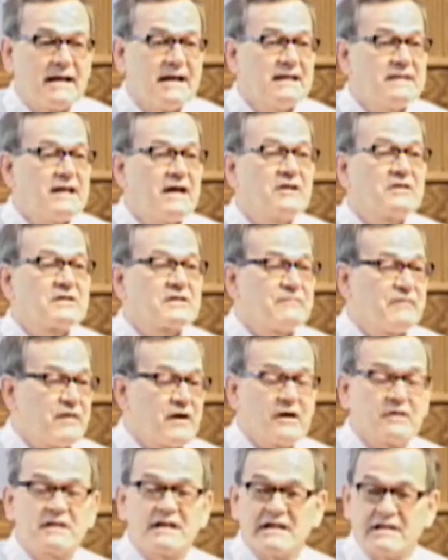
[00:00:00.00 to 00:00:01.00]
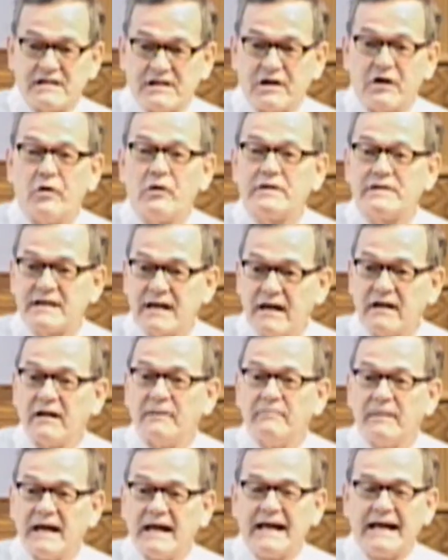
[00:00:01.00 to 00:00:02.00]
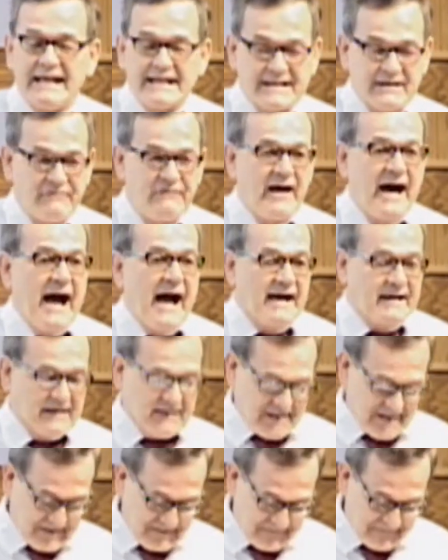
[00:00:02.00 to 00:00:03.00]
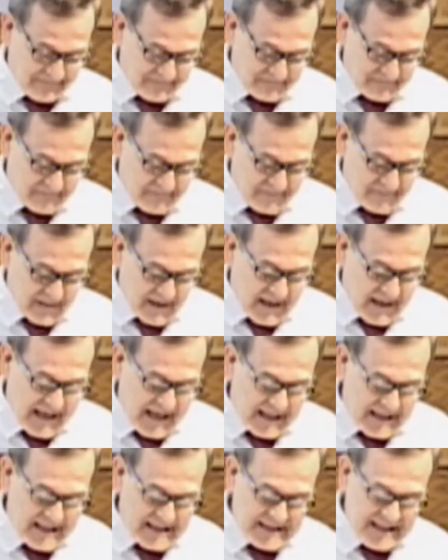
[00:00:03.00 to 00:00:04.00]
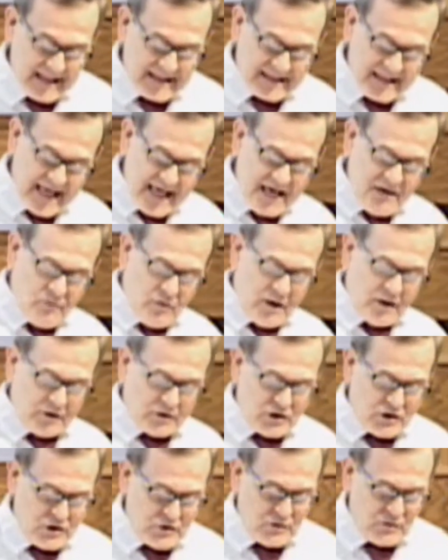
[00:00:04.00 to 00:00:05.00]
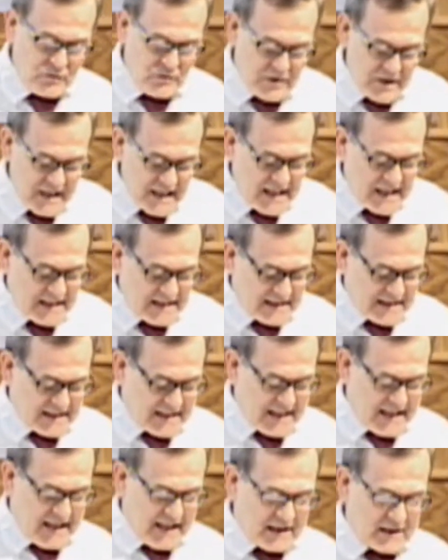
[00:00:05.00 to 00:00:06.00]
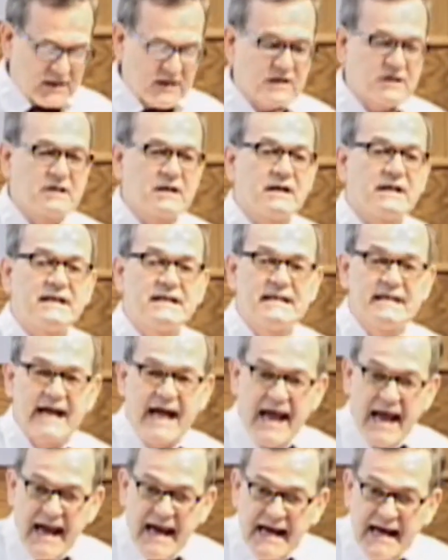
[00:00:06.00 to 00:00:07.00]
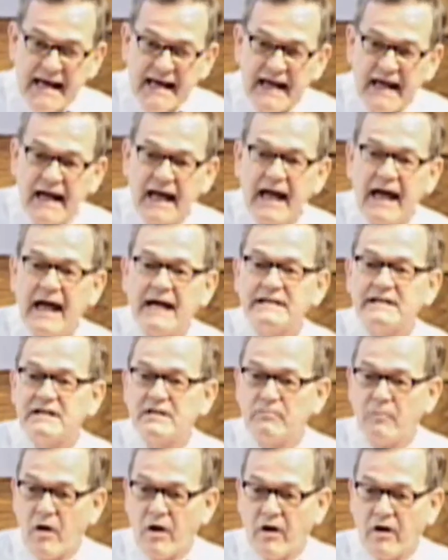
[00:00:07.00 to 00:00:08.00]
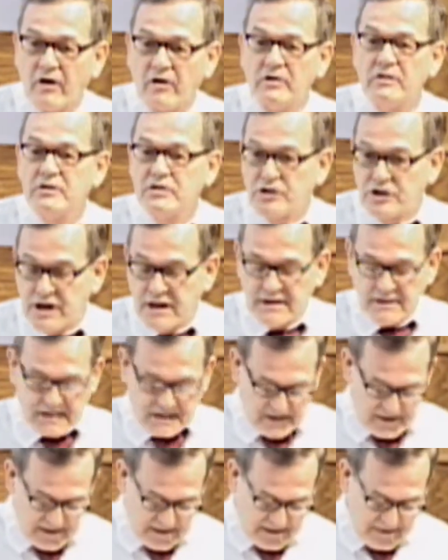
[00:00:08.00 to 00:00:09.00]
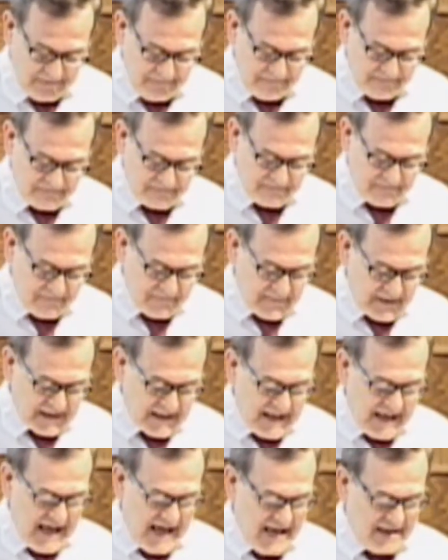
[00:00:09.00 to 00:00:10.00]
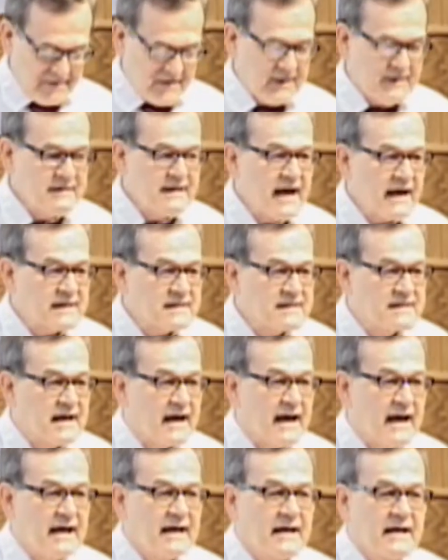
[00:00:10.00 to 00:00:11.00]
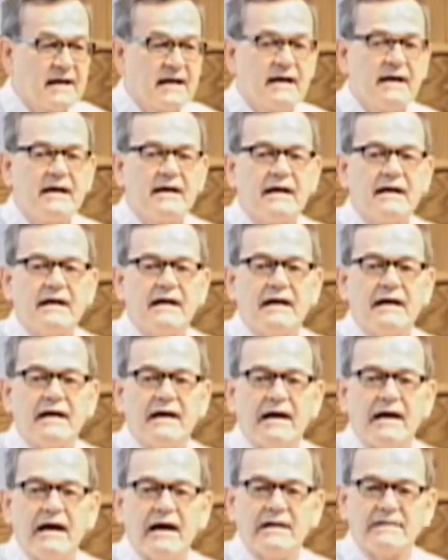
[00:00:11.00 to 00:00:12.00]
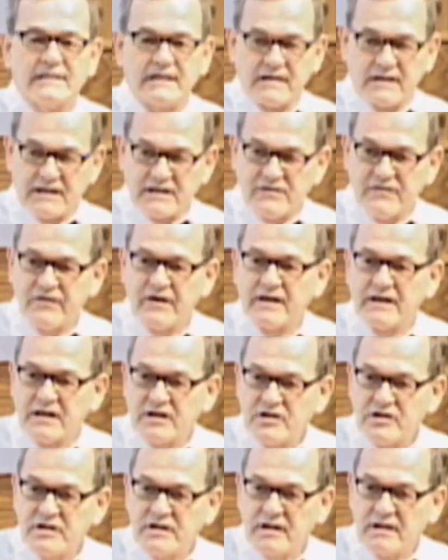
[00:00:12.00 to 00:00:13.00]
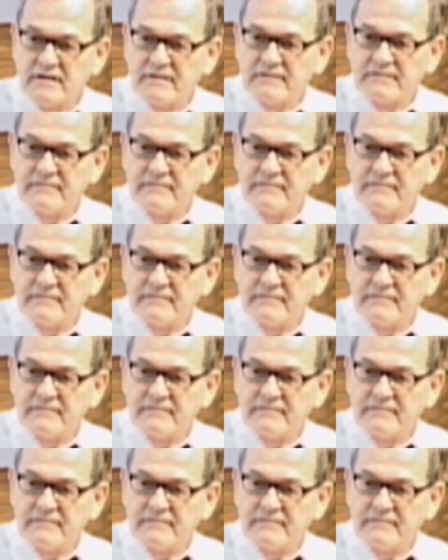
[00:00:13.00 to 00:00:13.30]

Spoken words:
And he tells the Pharisees to go and tell him he's a fox. And he says he will do these things today and tomorrow, Jesus, and the next day until he's finished.